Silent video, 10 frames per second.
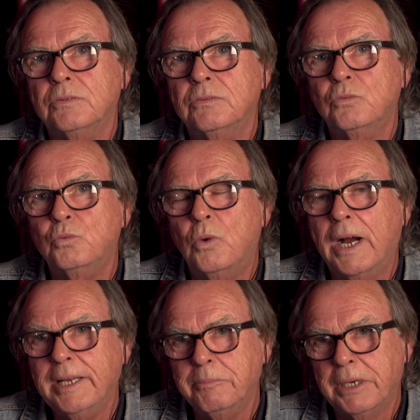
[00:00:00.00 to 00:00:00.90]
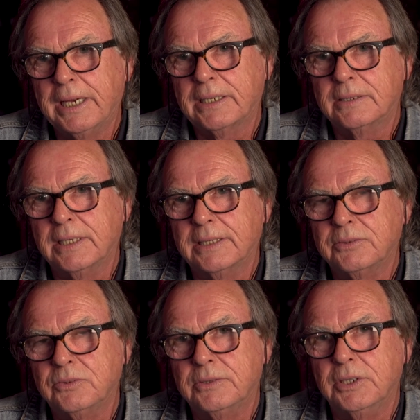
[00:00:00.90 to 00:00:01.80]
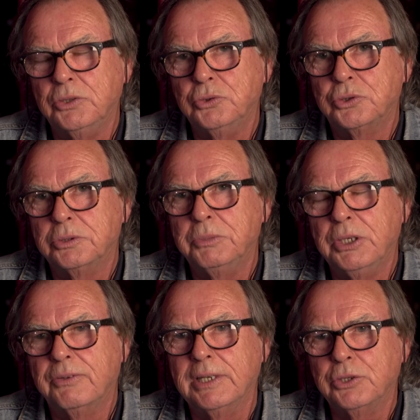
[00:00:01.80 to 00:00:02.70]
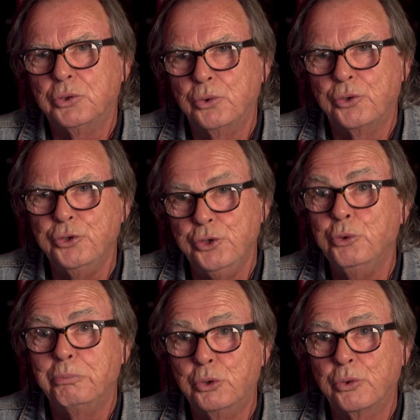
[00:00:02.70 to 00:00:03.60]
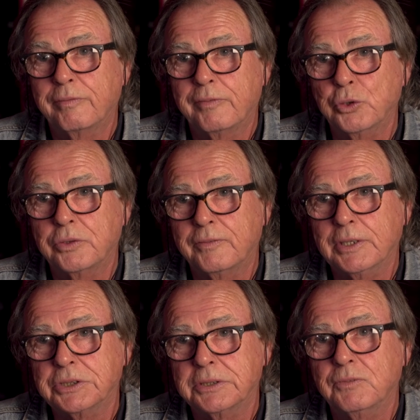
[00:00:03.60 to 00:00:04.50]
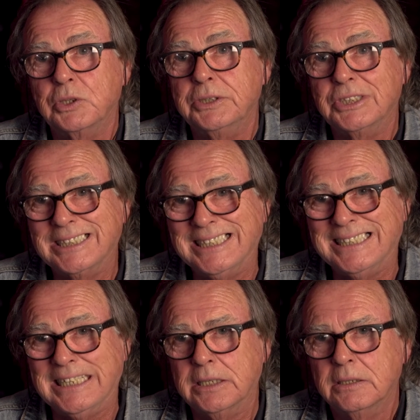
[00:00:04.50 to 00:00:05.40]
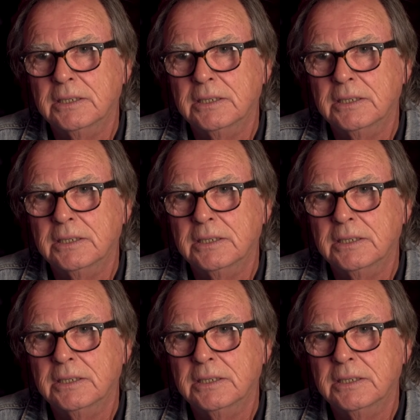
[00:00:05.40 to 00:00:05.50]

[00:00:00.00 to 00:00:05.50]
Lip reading: way back at, there used to be a thing called the Newport Folk Festival in Sydney.